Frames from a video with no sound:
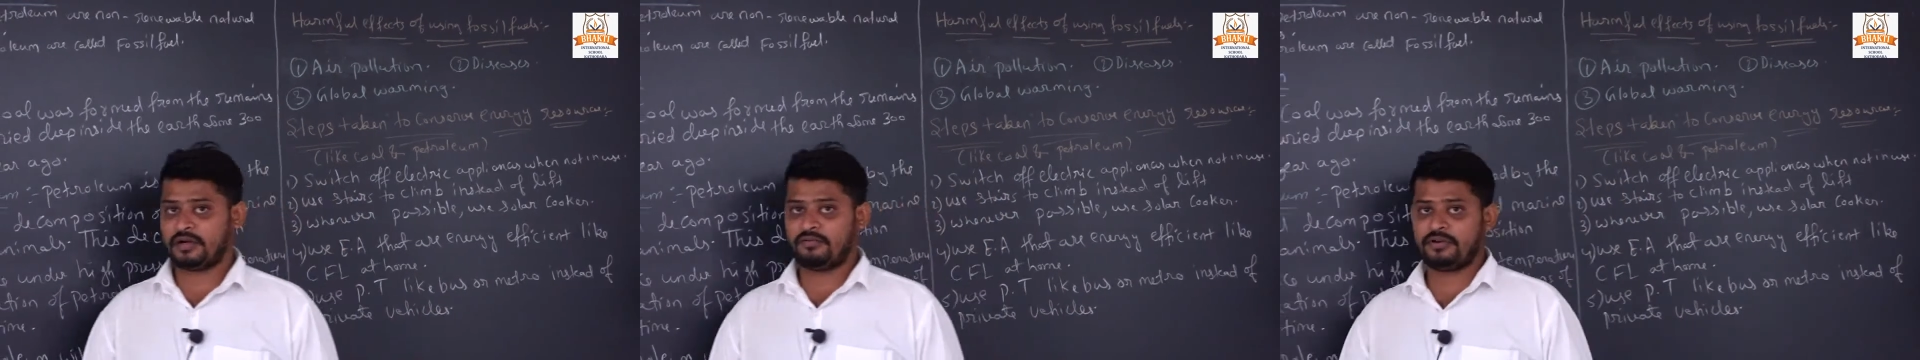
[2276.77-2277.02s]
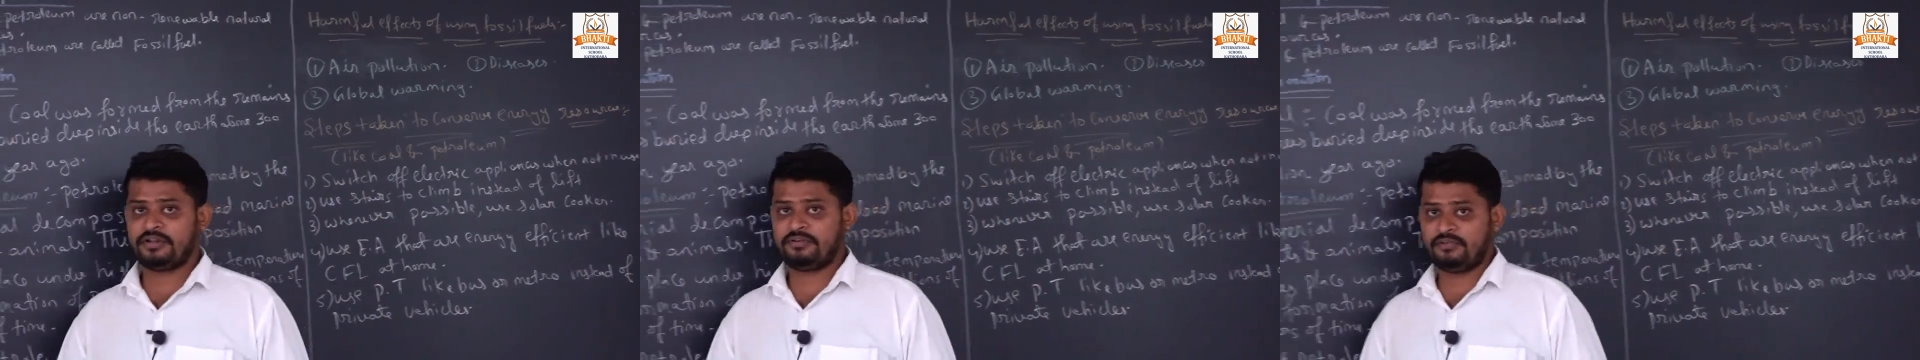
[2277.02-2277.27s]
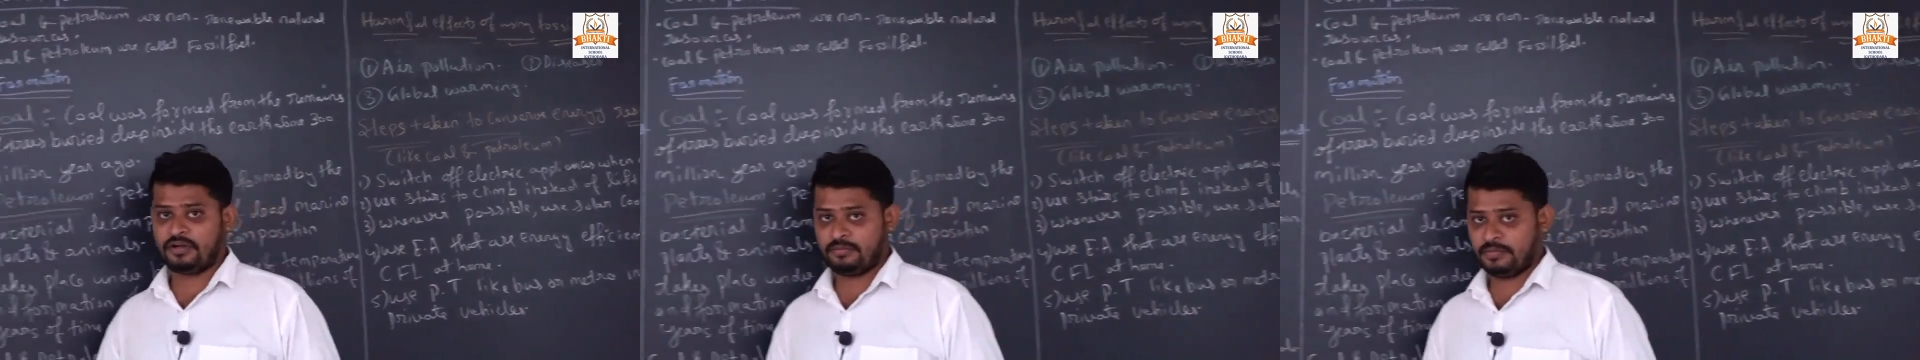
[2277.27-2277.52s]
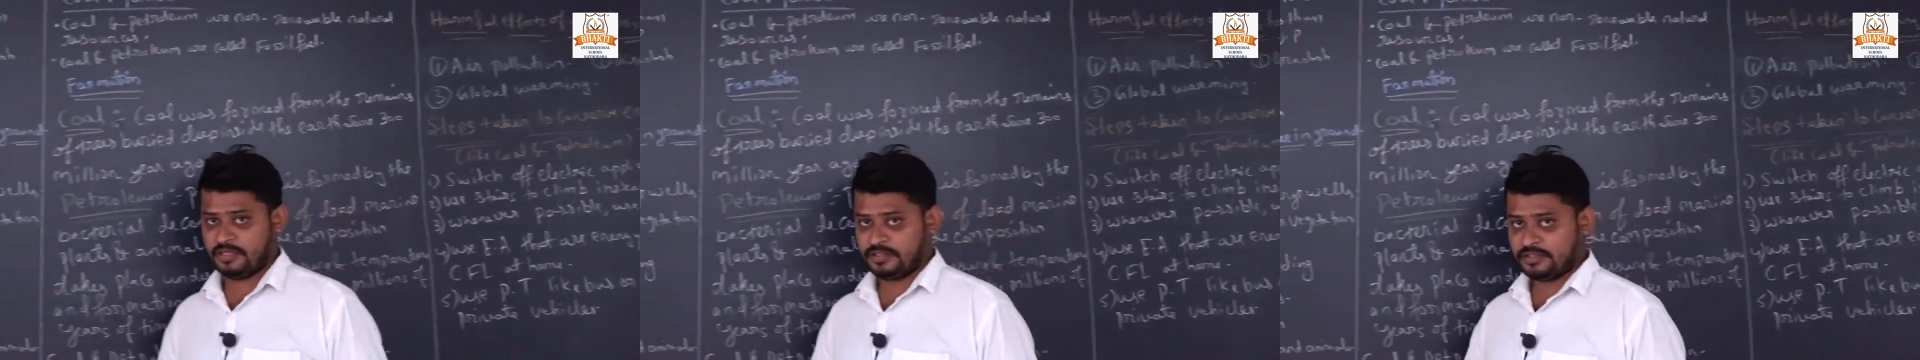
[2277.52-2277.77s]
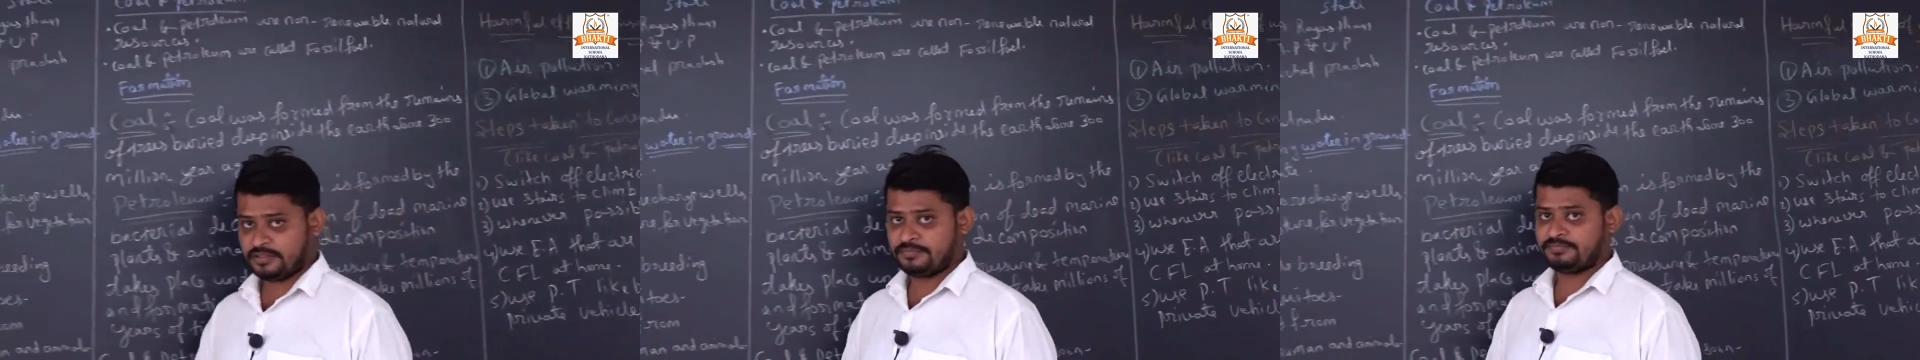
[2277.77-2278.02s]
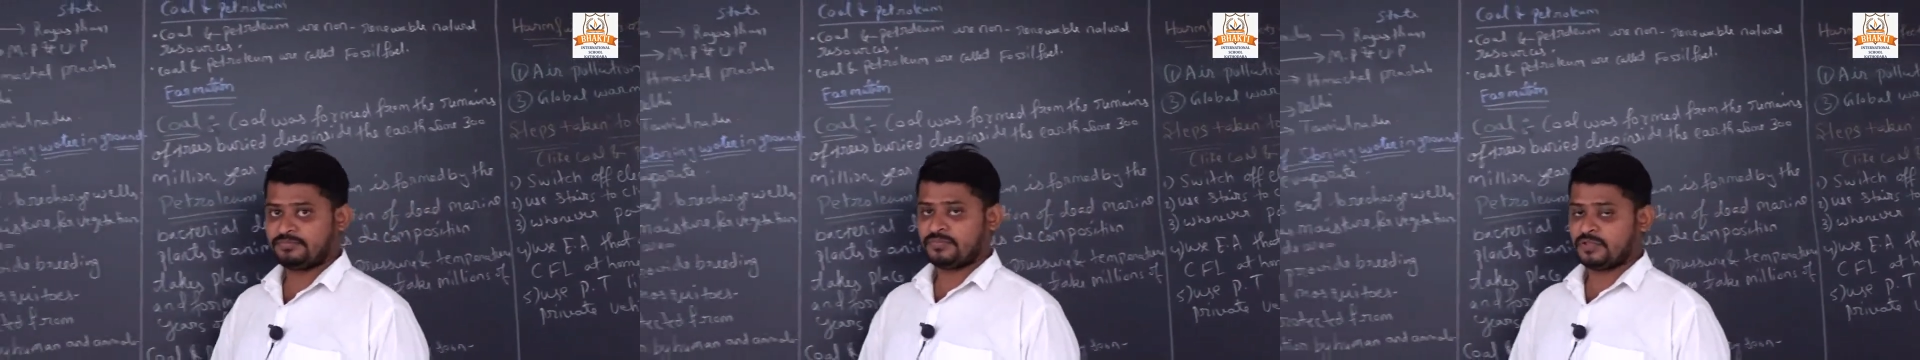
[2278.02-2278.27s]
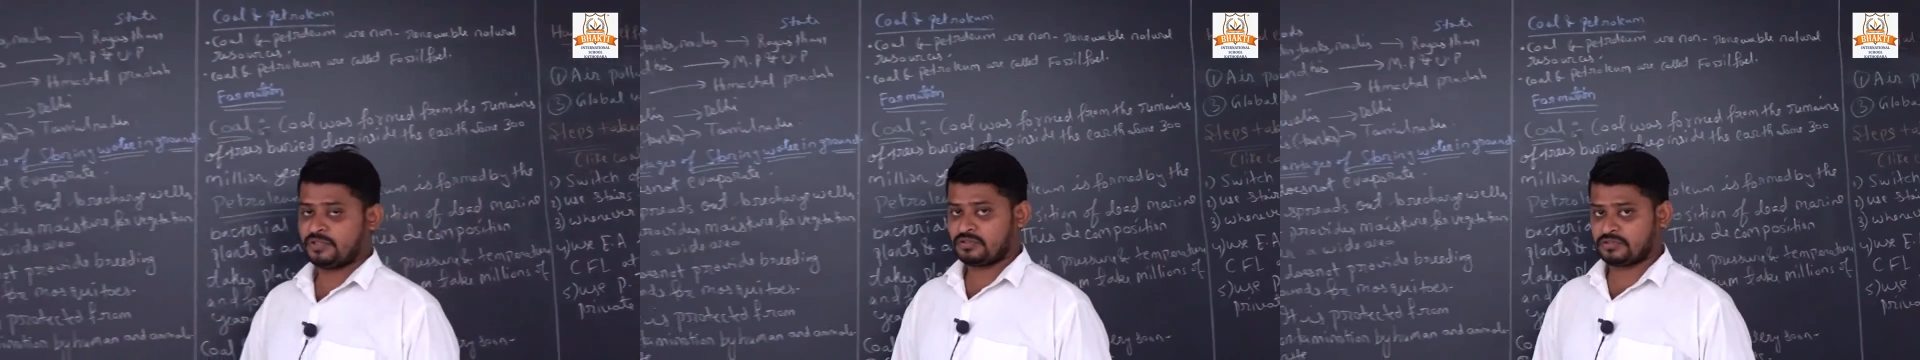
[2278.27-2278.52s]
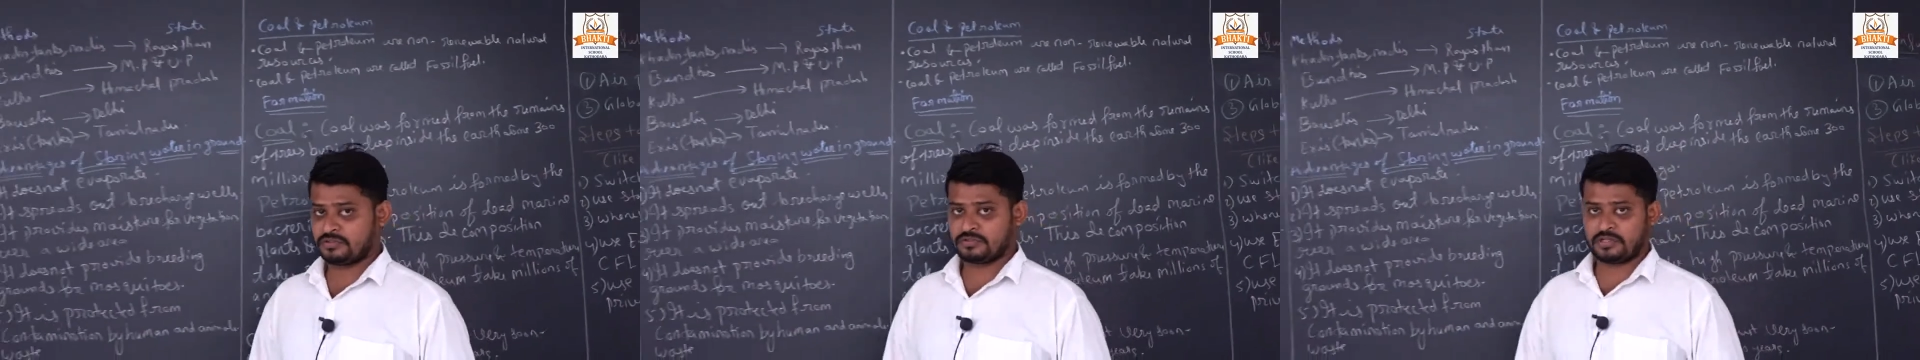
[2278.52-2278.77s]
our environment.
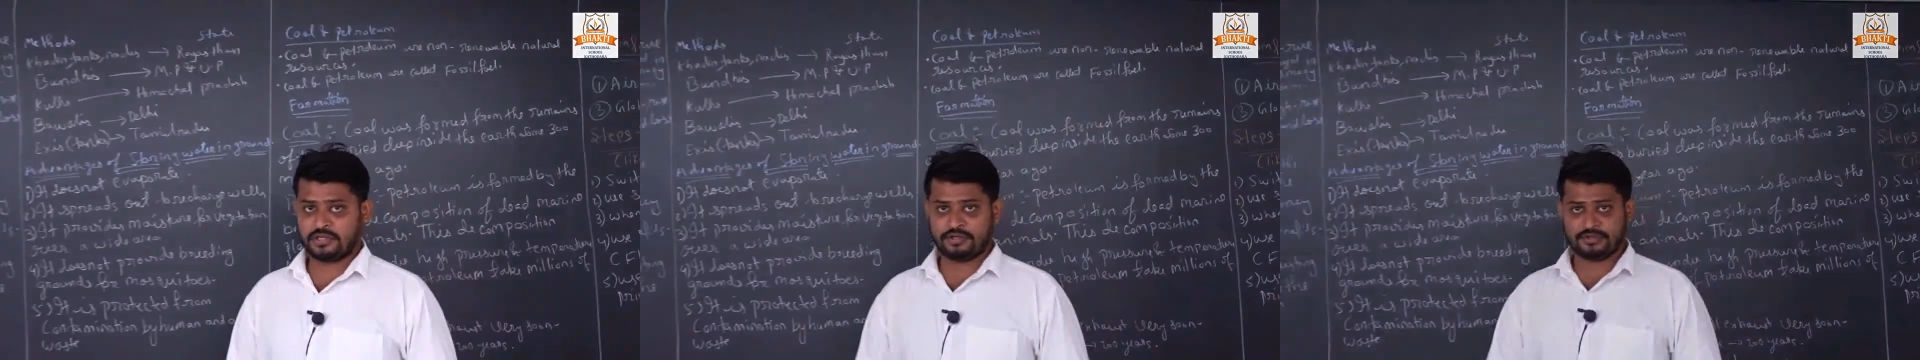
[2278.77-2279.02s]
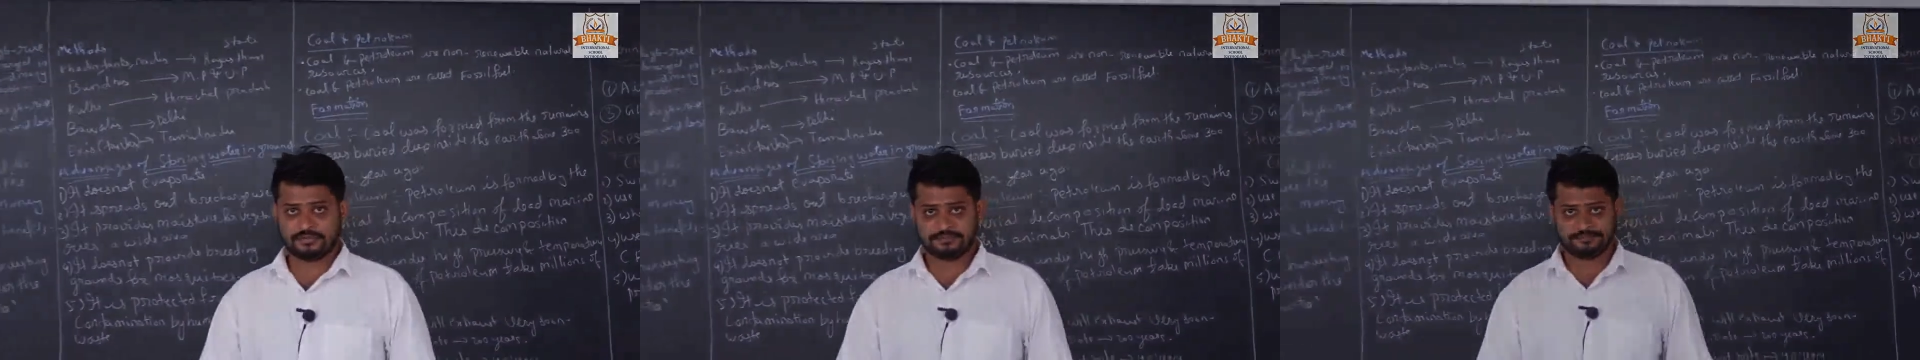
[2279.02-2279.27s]
So thank you.